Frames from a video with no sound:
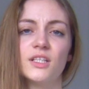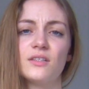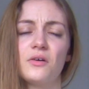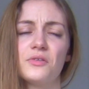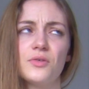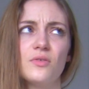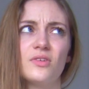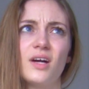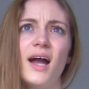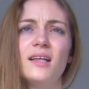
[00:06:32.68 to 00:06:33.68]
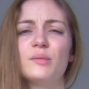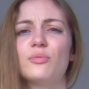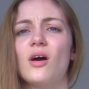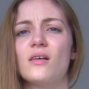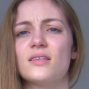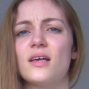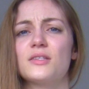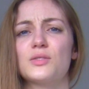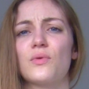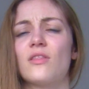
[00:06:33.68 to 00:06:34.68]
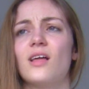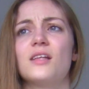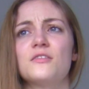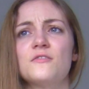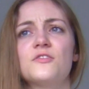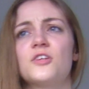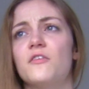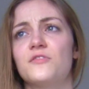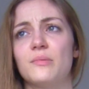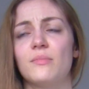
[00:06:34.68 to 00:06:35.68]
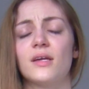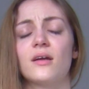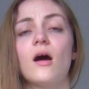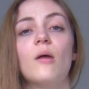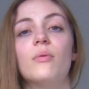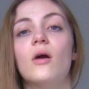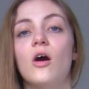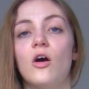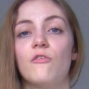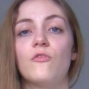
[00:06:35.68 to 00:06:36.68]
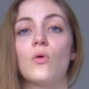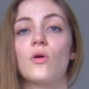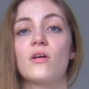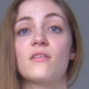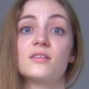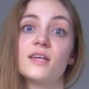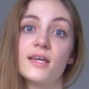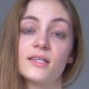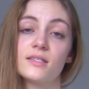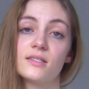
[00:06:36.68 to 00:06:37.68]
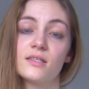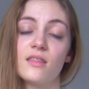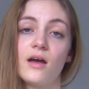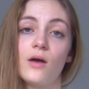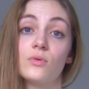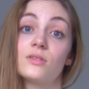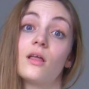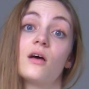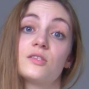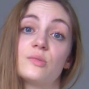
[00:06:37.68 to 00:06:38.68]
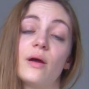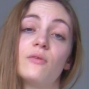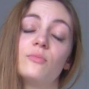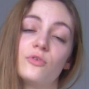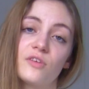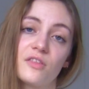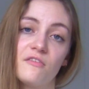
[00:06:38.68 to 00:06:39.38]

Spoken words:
And also, they're highly processed with lots of stuff to make up for the taste that was lost by removing